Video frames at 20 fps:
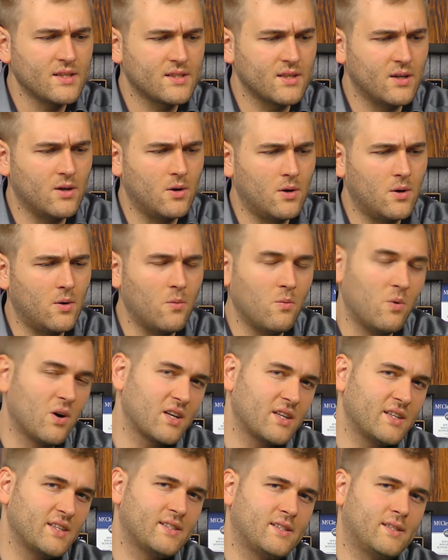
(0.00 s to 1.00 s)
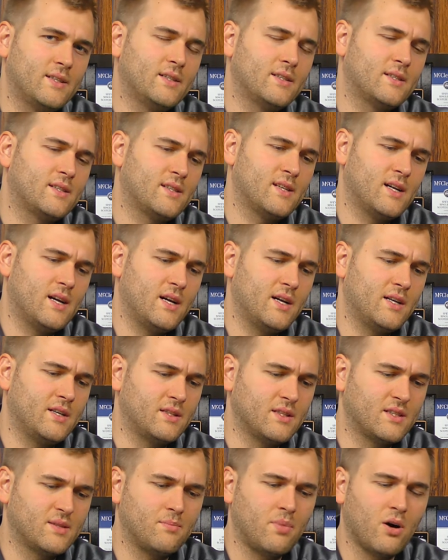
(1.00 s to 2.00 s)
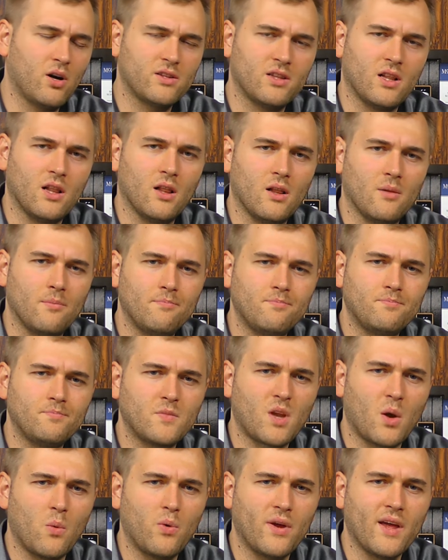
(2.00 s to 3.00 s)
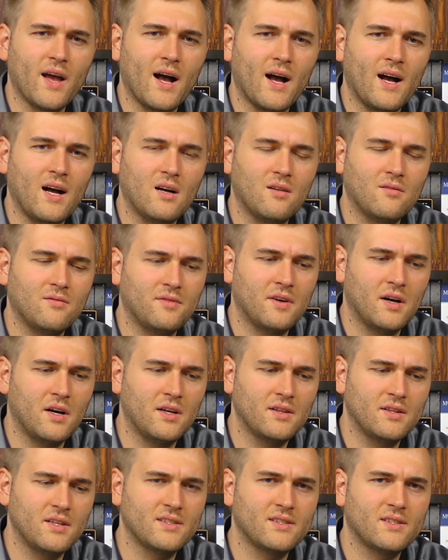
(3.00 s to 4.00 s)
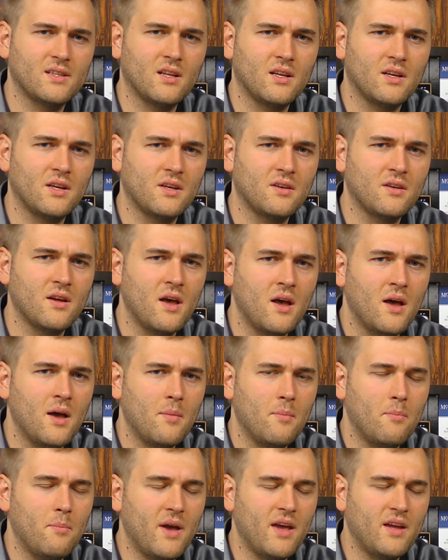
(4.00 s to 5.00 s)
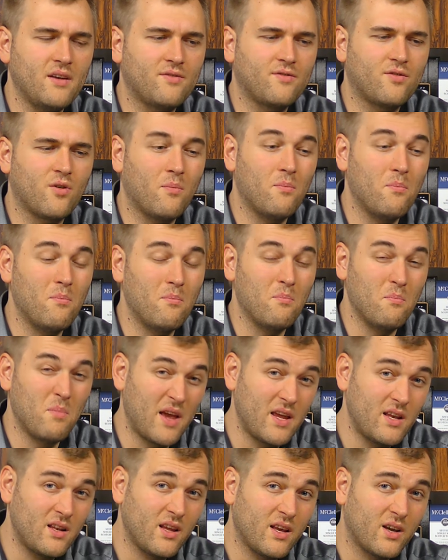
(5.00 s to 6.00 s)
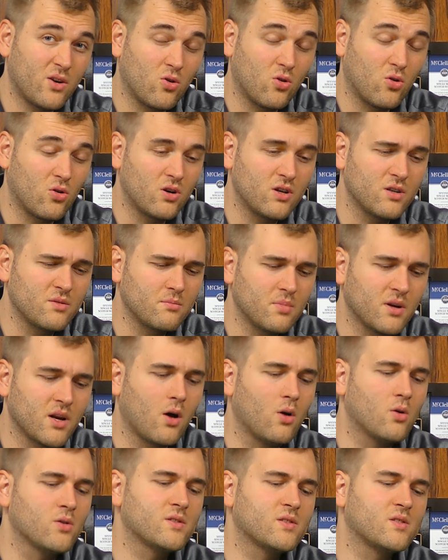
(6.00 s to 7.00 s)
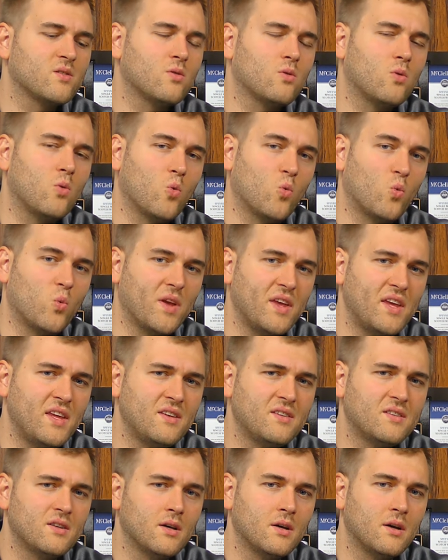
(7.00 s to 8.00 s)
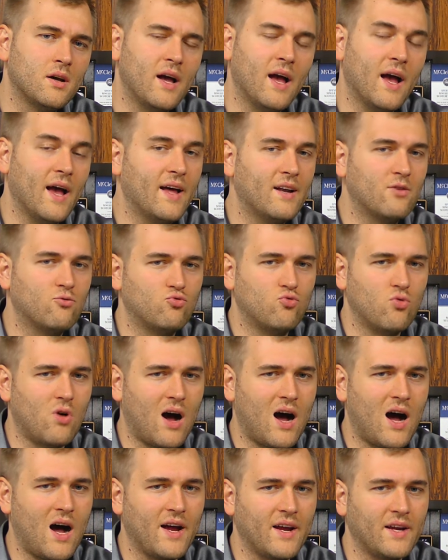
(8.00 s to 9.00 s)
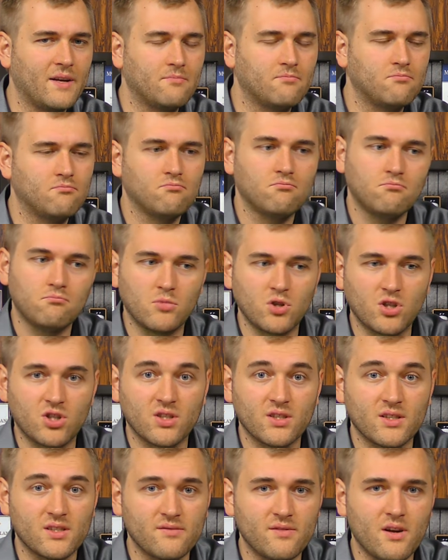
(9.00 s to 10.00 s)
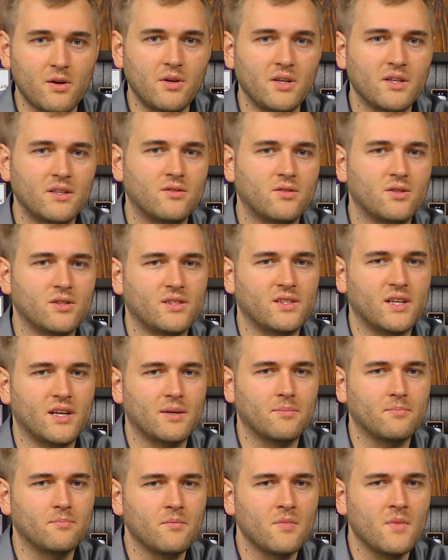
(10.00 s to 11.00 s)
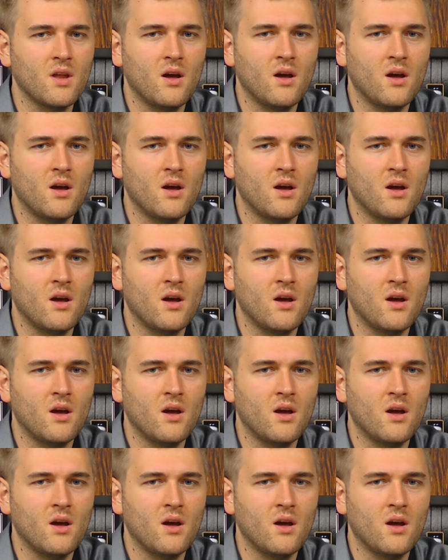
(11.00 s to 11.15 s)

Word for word: So what is inside this bottle? We have a distillate made from mainly corn, but also wheat and rye, which is very interesting.